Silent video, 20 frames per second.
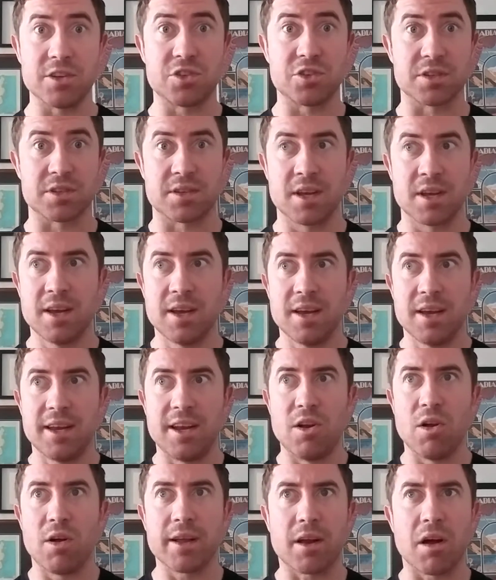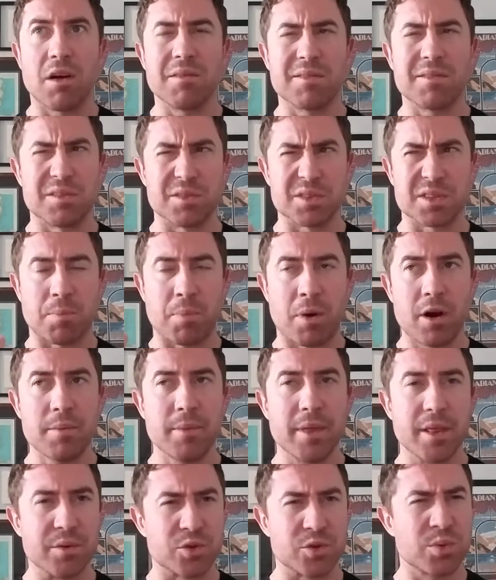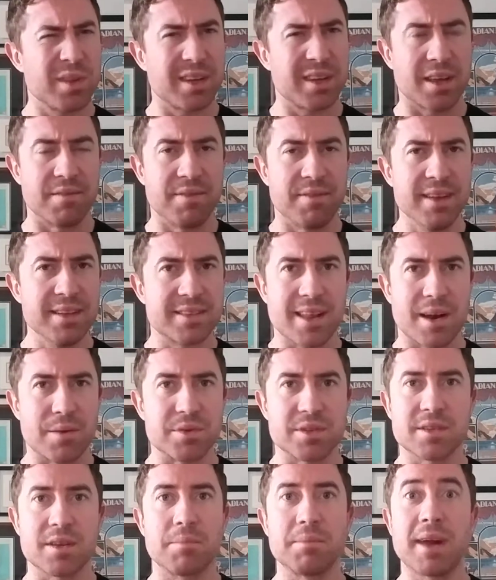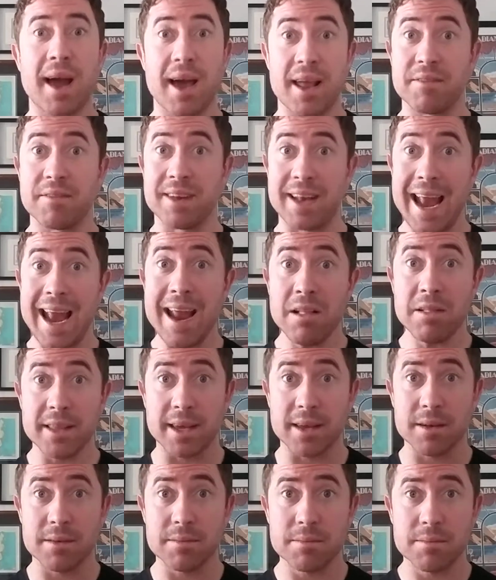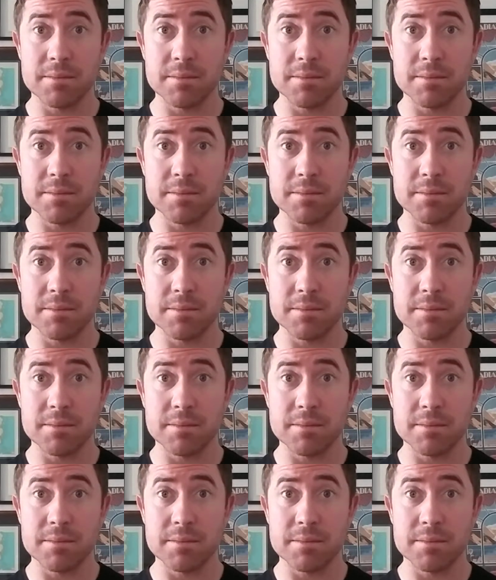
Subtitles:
Just, you know, like there was a part of me that was really convinced that I was some kind of an alien.